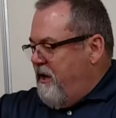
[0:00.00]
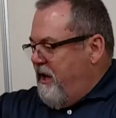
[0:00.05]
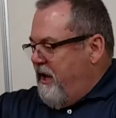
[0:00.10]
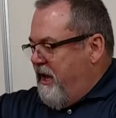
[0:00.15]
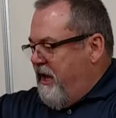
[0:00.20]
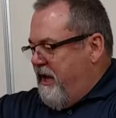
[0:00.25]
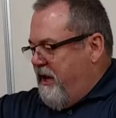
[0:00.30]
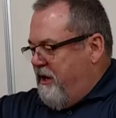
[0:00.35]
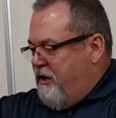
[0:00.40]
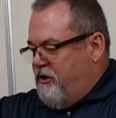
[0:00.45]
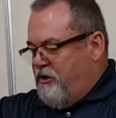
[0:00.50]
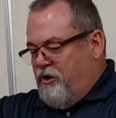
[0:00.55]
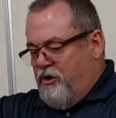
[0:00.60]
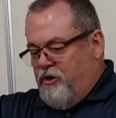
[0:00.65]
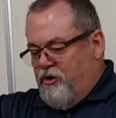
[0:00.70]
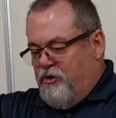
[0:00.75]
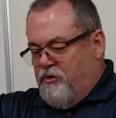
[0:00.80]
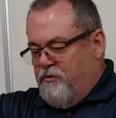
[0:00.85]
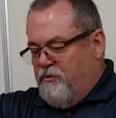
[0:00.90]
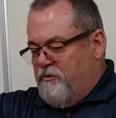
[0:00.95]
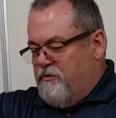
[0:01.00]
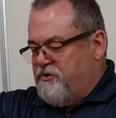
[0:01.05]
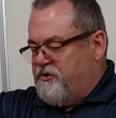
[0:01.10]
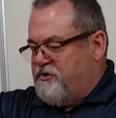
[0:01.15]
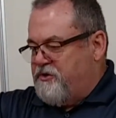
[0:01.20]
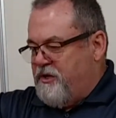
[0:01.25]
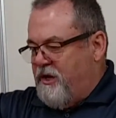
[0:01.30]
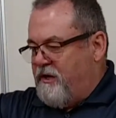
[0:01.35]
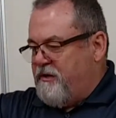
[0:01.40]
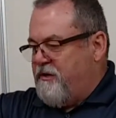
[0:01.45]
and you
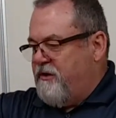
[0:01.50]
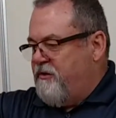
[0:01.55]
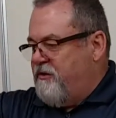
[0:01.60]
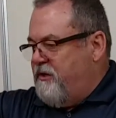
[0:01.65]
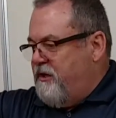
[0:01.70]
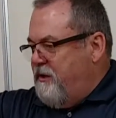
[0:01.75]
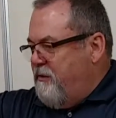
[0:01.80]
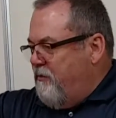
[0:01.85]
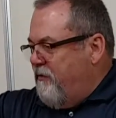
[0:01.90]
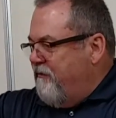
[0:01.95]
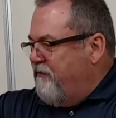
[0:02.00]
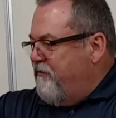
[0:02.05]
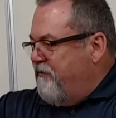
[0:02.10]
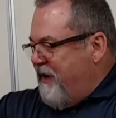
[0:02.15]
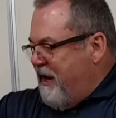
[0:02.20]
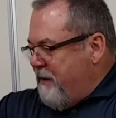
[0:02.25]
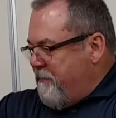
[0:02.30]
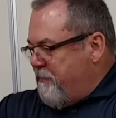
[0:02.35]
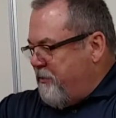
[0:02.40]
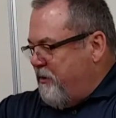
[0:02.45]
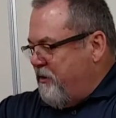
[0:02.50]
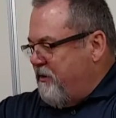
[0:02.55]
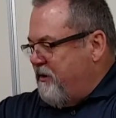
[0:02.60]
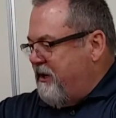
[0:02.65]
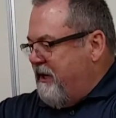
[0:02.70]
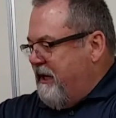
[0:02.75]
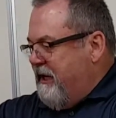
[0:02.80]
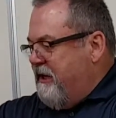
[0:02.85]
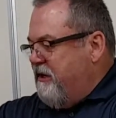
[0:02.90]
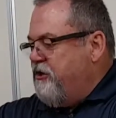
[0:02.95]
suck the vapor
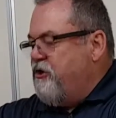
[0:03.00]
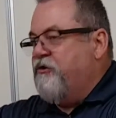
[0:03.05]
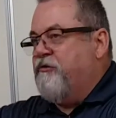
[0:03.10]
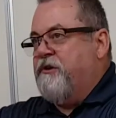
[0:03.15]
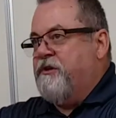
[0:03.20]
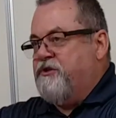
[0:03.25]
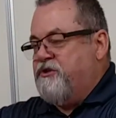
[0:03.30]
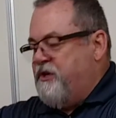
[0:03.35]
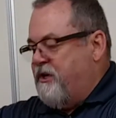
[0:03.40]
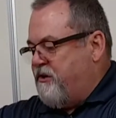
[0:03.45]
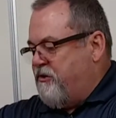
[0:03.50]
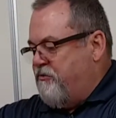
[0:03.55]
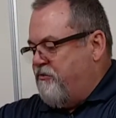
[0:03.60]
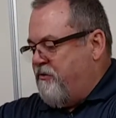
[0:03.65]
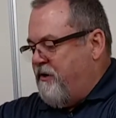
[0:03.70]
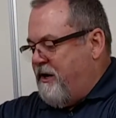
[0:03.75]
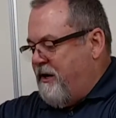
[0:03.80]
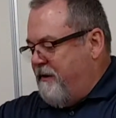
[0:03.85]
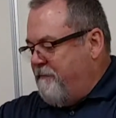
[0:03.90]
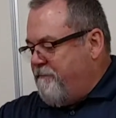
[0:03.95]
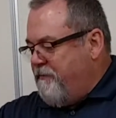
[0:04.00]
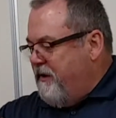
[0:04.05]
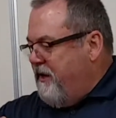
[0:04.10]
into your injector dry,